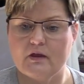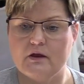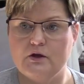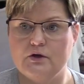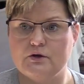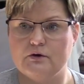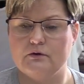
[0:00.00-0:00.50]

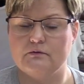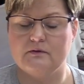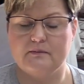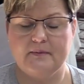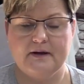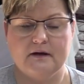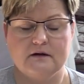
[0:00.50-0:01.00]
they
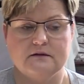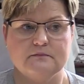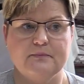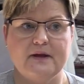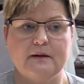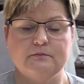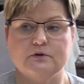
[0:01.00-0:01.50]
may not
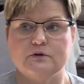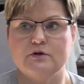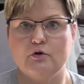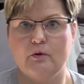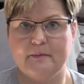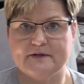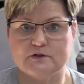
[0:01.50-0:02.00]
be able to
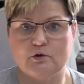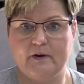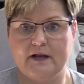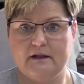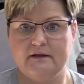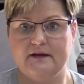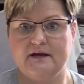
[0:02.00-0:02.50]
do them as
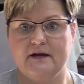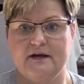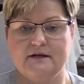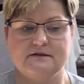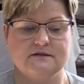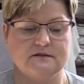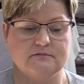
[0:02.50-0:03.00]
quickly
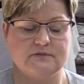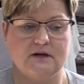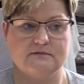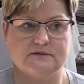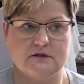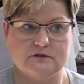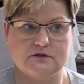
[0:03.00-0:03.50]
as
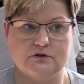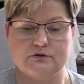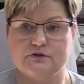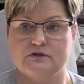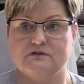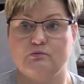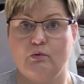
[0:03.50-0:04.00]
sometimes us
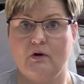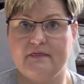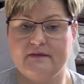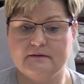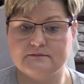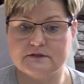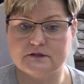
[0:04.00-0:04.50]
nurses want
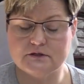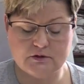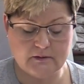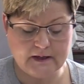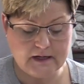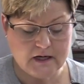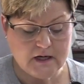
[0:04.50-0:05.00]
them to do
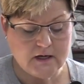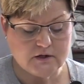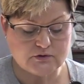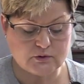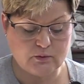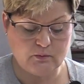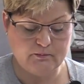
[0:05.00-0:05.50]
it.
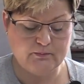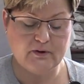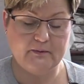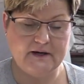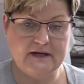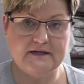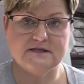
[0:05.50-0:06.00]
But
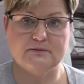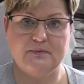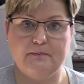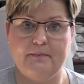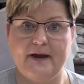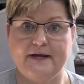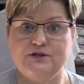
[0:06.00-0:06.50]
we need to be
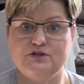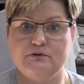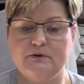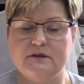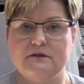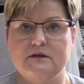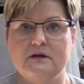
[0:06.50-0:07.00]
patient
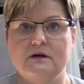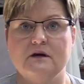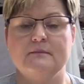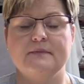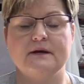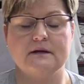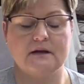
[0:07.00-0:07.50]
with
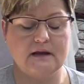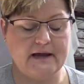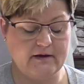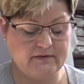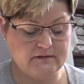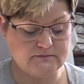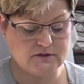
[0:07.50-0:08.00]
them and
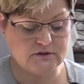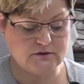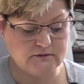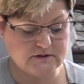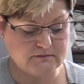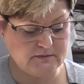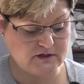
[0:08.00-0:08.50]
allow them to
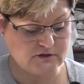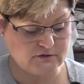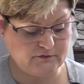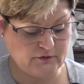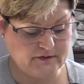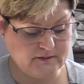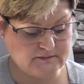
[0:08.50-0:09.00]
do as much
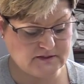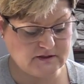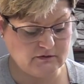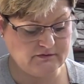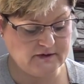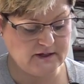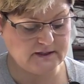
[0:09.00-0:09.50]
for
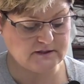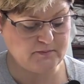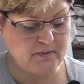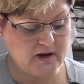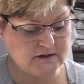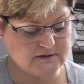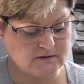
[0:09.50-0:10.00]
themselves as
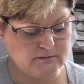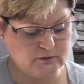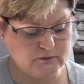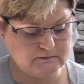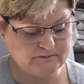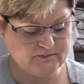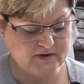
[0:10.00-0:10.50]
possible.